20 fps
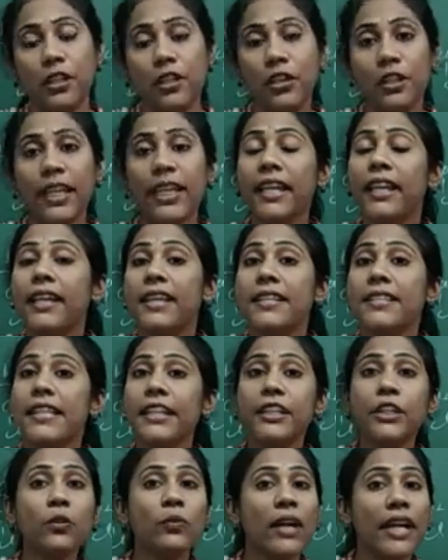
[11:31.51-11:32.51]
Okay,
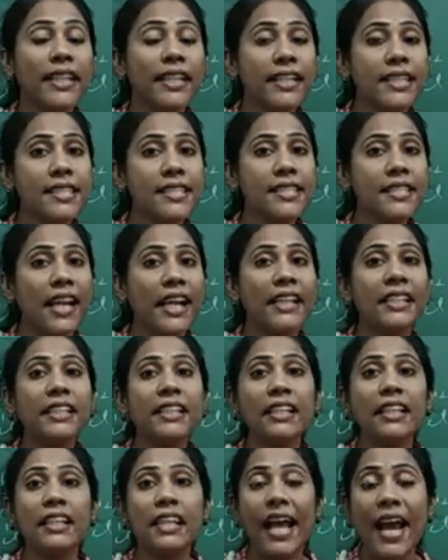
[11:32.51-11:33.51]
so to
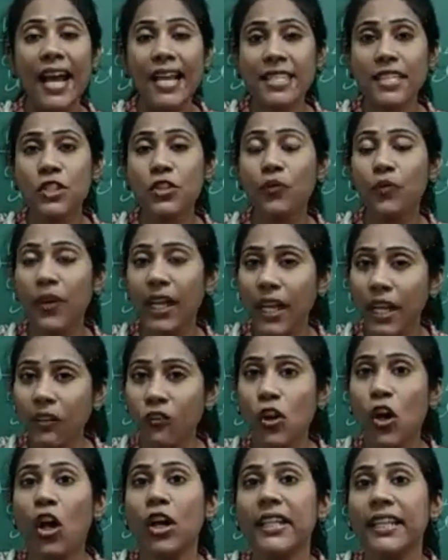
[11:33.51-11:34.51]
understand class
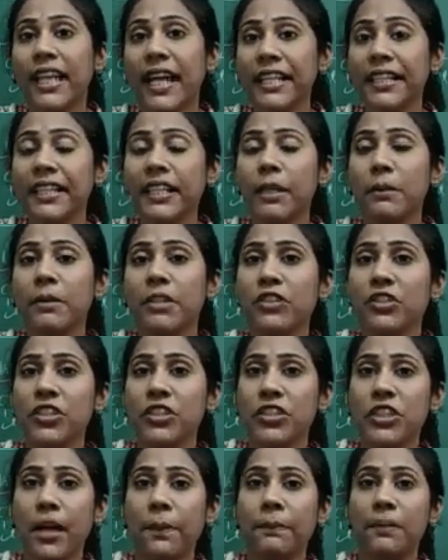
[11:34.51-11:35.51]
12 organic chemistry
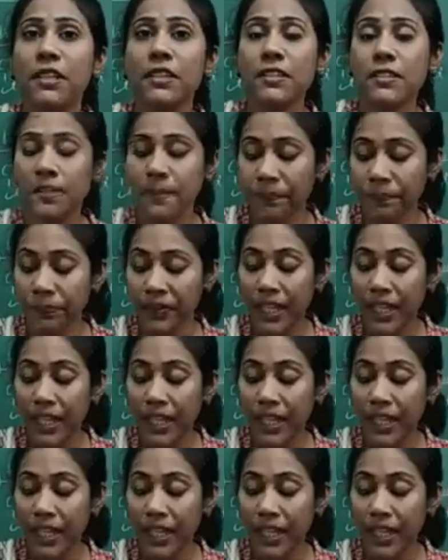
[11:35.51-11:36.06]
chapters,